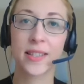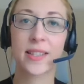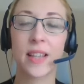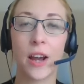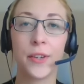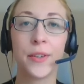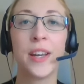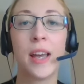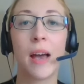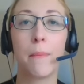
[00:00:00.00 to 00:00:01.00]
So
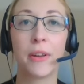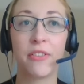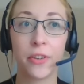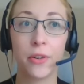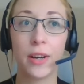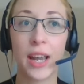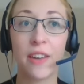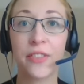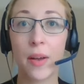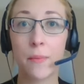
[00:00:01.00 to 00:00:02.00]

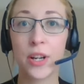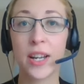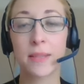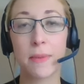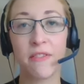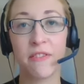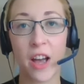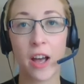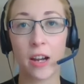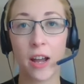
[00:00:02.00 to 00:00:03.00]
if someone has been
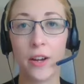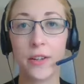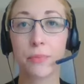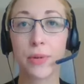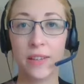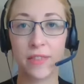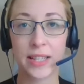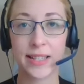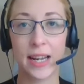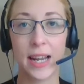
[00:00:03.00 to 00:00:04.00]
furloughed
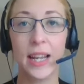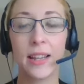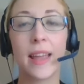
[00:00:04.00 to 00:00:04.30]
previously,